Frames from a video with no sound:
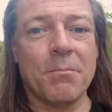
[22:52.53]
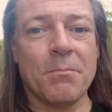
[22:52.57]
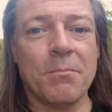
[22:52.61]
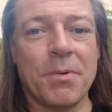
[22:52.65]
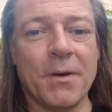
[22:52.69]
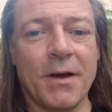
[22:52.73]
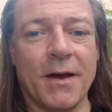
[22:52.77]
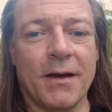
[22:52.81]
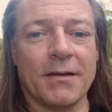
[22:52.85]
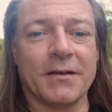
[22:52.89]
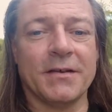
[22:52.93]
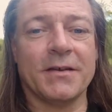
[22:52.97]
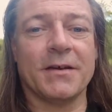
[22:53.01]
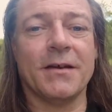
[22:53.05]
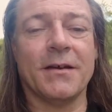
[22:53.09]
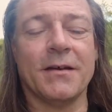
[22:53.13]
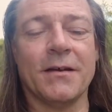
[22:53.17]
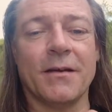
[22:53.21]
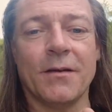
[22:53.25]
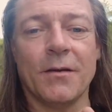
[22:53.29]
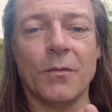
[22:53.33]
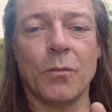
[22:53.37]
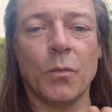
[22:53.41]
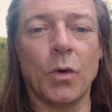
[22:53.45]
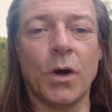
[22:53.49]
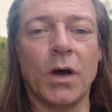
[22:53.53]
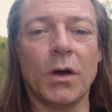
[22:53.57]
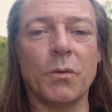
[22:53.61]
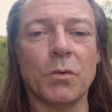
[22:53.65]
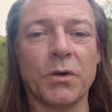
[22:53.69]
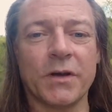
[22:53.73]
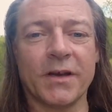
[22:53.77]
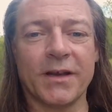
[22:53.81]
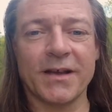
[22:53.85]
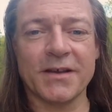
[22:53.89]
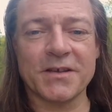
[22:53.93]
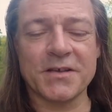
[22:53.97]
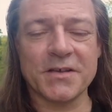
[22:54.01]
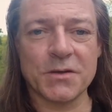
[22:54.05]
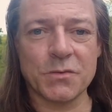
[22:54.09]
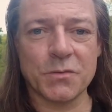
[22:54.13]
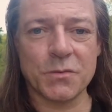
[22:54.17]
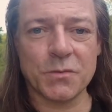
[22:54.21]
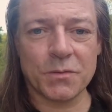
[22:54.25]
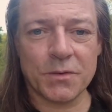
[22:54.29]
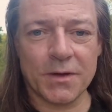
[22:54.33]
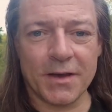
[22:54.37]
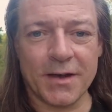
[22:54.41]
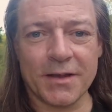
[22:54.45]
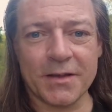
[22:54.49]
But what I want to get
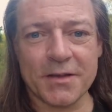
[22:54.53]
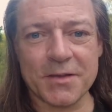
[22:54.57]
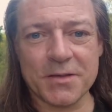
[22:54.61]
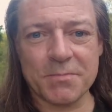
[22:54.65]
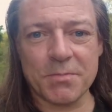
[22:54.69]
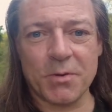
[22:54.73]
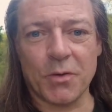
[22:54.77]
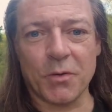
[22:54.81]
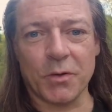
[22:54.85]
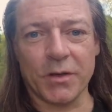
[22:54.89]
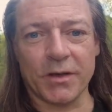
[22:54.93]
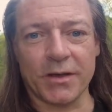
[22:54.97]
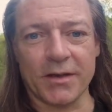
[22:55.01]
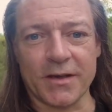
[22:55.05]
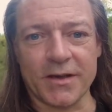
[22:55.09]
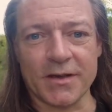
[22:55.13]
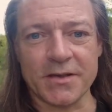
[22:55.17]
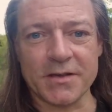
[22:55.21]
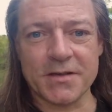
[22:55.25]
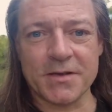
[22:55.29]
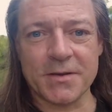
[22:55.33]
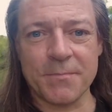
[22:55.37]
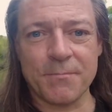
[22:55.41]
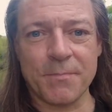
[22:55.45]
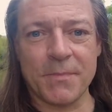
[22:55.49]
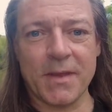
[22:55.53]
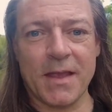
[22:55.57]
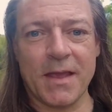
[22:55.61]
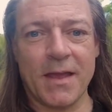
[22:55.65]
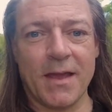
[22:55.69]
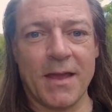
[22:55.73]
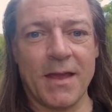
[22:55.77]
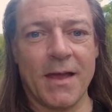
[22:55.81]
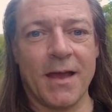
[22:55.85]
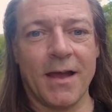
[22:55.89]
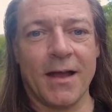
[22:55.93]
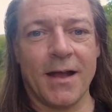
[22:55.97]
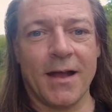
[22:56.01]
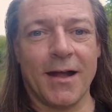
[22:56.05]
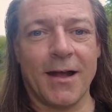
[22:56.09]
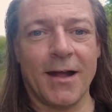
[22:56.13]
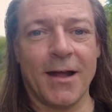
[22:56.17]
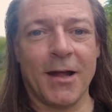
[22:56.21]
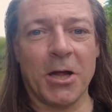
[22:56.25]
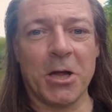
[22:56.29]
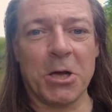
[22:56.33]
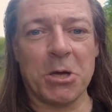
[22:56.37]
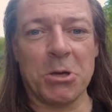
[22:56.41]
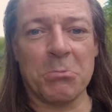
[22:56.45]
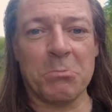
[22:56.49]
to at this point is,
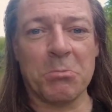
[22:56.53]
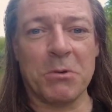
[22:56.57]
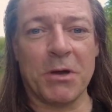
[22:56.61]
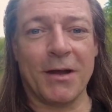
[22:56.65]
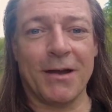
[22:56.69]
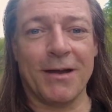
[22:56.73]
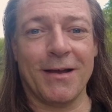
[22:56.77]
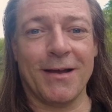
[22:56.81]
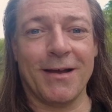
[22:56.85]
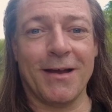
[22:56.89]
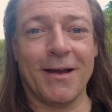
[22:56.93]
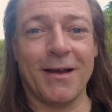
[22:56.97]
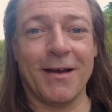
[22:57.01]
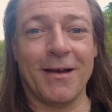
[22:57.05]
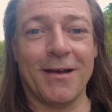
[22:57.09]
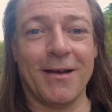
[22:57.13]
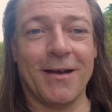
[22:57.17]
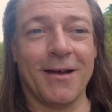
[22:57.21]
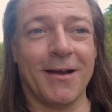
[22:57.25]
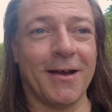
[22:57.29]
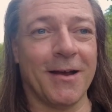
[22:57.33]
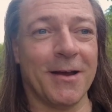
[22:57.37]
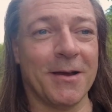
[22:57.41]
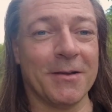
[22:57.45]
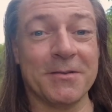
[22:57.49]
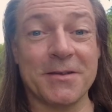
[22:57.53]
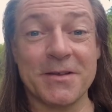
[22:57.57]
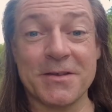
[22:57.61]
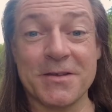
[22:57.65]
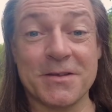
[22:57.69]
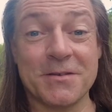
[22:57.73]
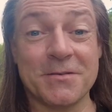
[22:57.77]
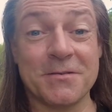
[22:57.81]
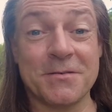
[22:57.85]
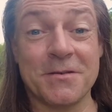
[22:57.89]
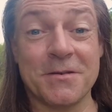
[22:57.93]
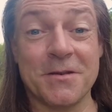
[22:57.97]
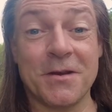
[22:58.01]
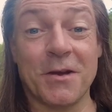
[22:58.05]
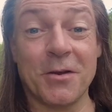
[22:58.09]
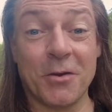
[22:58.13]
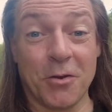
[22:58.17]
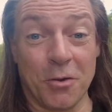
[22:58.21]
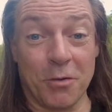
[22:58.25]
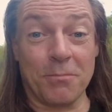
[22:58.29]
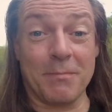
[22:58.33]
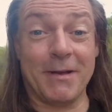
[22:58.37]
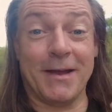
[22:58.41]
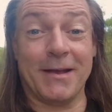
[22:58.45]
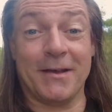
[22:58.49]
I've got
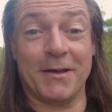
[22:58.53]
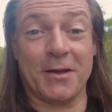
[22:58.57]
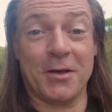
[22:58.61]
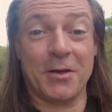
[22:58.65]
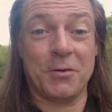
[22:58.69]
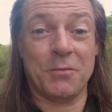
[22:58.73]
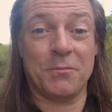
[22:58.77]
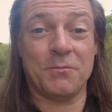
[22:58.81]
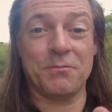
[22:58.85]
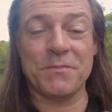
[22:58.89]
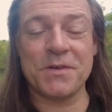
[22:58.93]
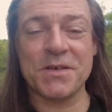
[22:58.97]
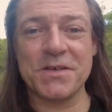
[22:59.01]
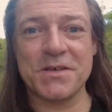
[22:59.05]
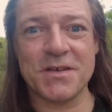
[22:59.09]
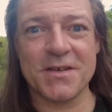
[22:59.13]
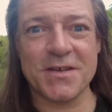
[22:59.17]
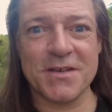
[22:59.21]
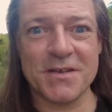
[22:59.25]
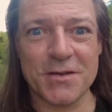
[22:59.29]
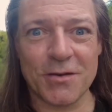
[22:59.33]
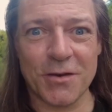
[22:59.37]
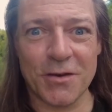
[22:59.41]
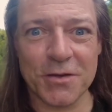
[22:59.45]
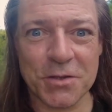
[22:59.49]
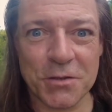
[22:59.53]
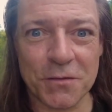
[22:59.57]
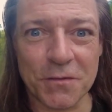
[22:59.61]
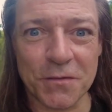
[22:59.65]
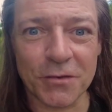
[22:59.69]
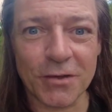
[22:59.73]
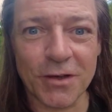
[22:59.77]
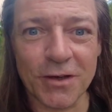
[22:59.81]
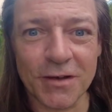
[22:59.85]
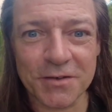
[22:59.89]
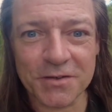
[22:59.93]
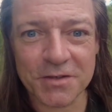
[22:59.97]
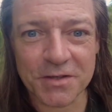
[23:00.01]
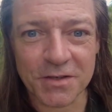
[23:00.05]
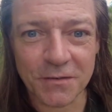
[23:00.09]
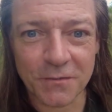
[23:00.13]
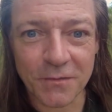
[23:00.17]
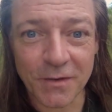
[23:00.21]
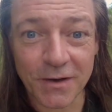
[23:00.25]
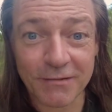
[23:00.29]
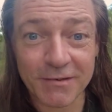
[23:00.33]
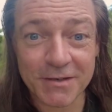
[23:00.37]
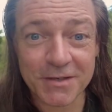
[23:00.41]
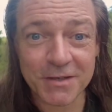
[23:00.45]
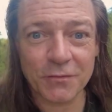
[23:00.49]
a mate who sees Nigel Farage in a
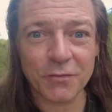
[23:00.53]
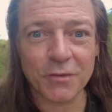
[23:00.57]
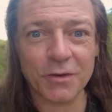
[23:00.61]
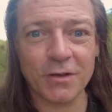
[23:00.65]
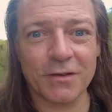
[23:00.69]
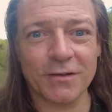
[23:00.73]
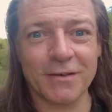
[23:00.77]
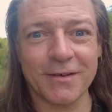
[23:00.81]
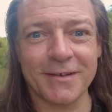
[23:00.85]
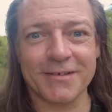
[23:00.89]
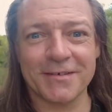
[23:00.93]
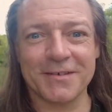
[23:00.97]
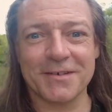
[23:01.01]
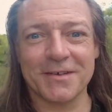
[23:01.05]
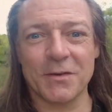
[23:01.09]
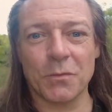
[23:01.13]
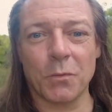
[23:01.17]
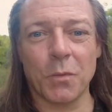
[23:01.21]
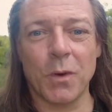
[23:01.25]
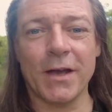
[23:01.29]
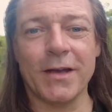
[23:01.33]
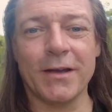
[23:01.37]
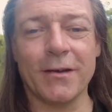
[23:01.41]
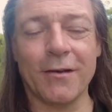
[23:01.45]
very different light to the way